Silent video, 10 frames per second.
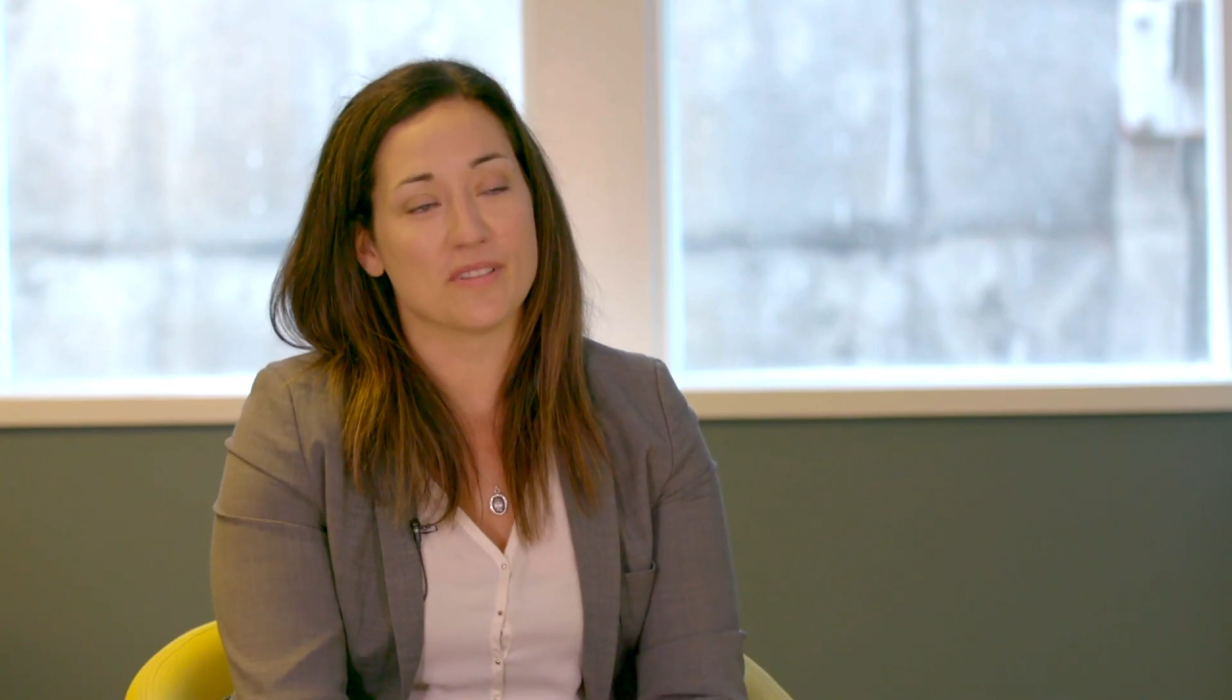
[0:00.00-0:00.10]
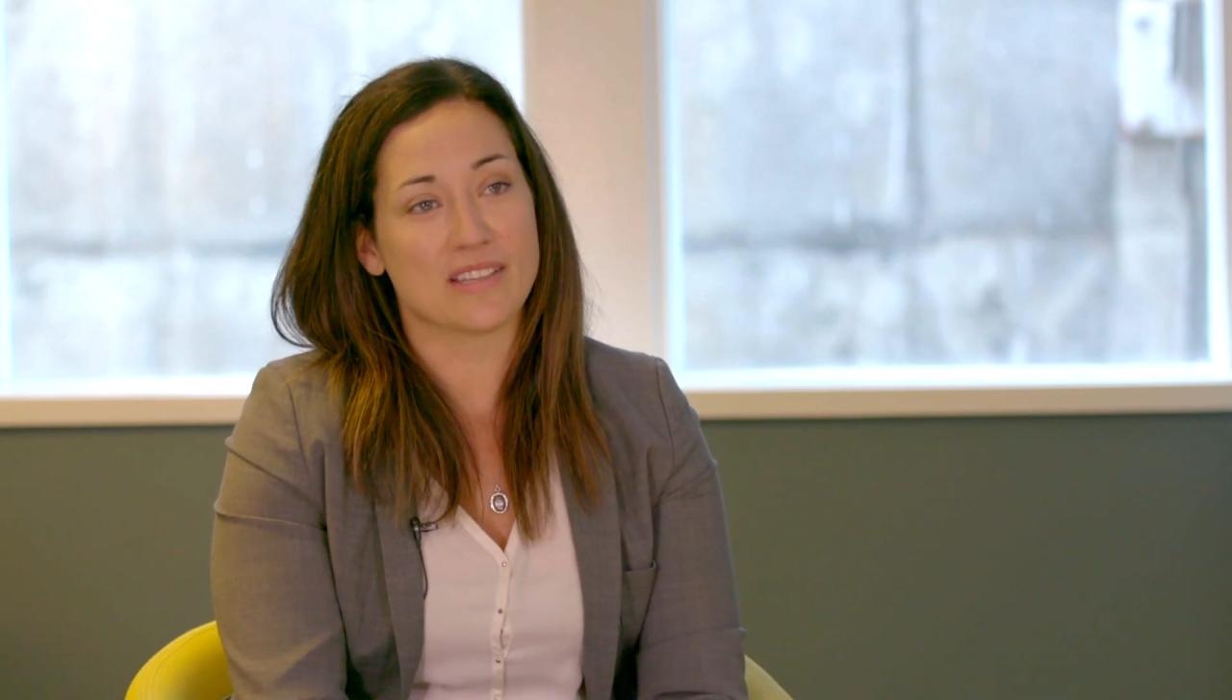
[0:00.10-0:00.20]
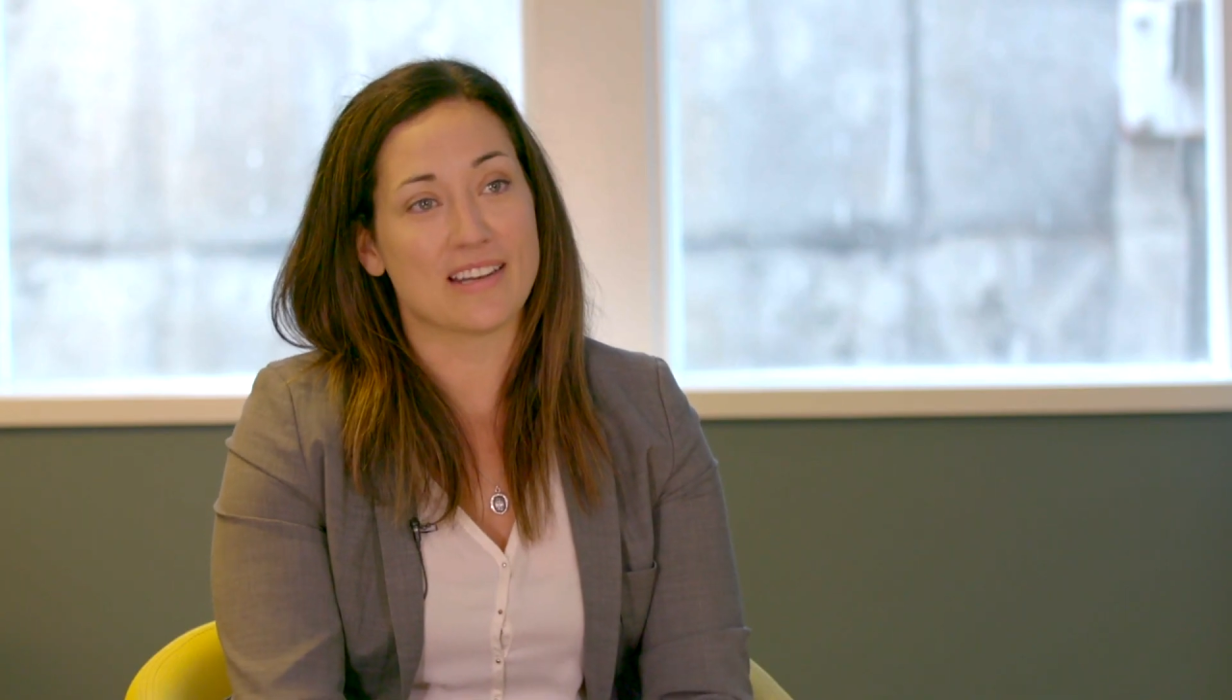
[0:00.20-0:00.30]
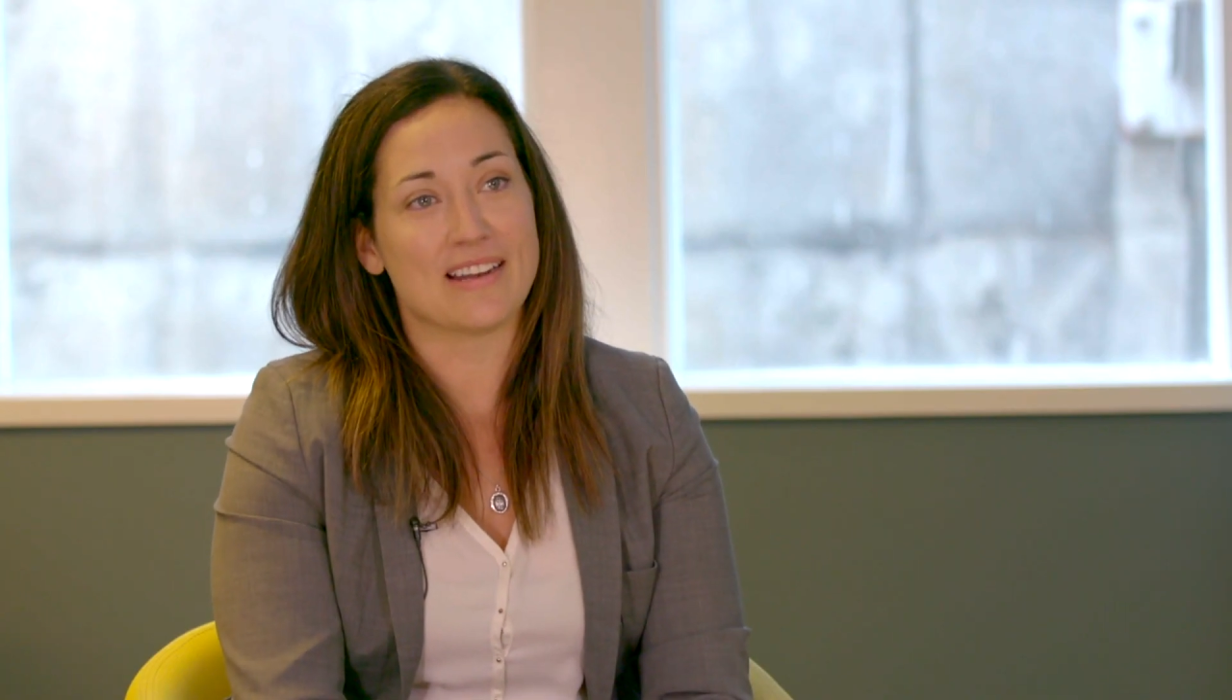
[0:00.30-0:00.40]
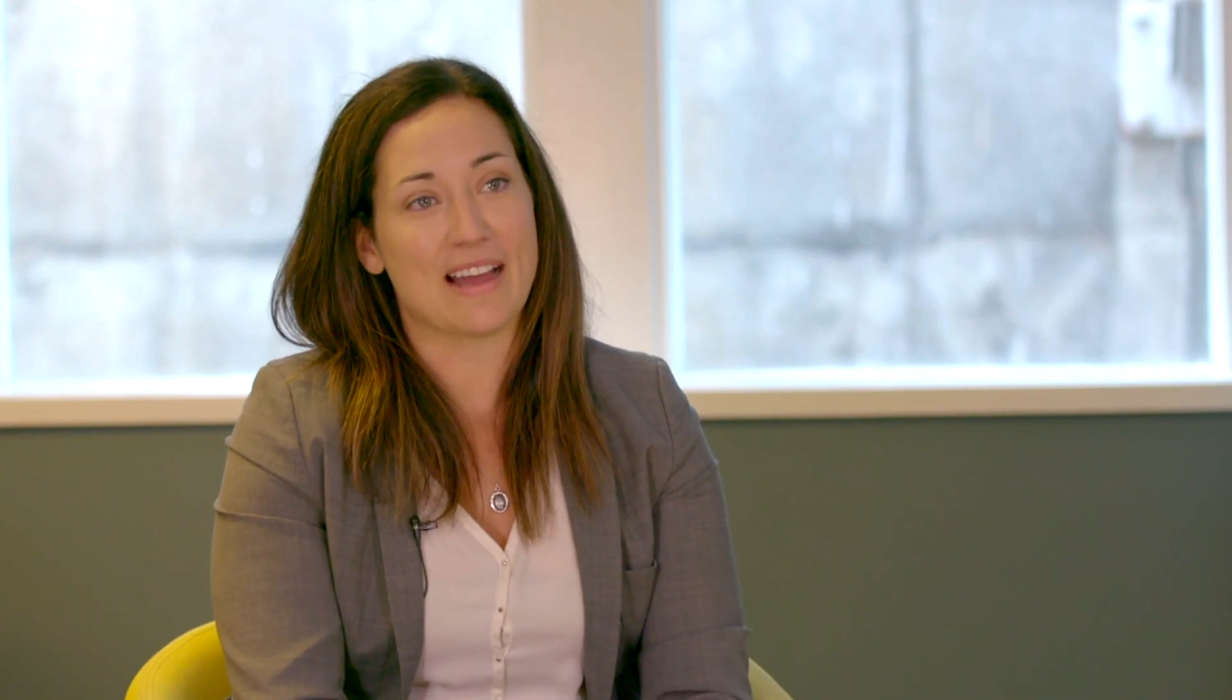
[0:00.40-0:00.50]

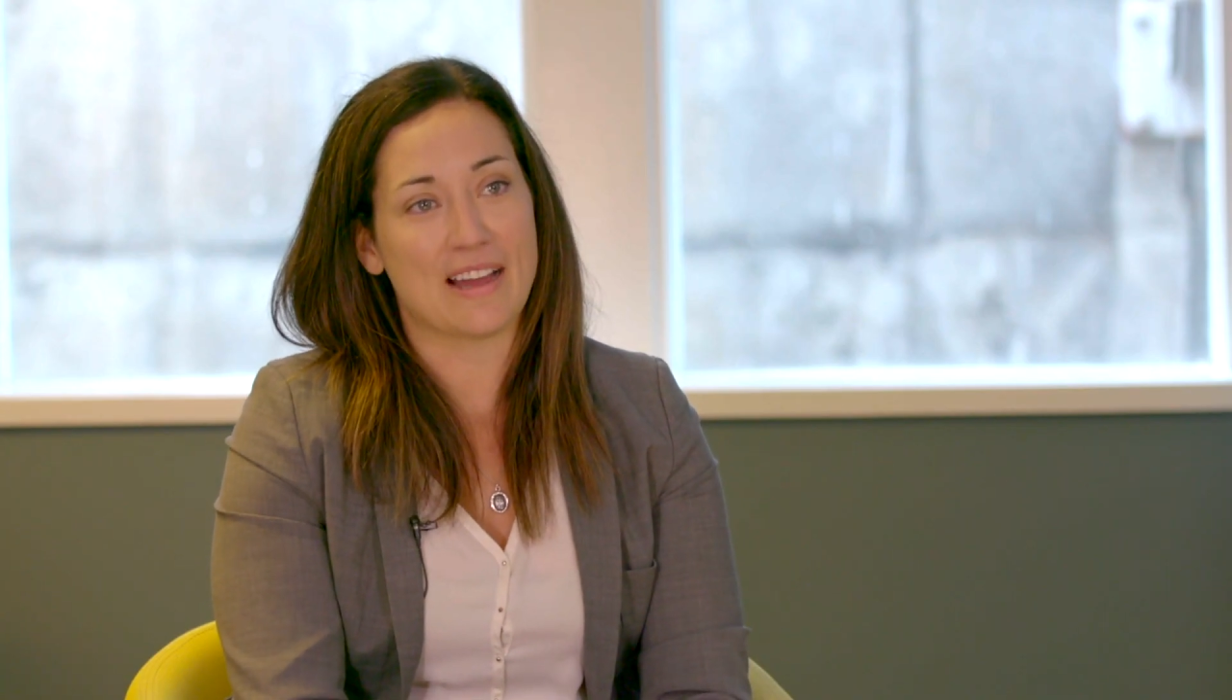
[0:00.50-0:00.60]
is that in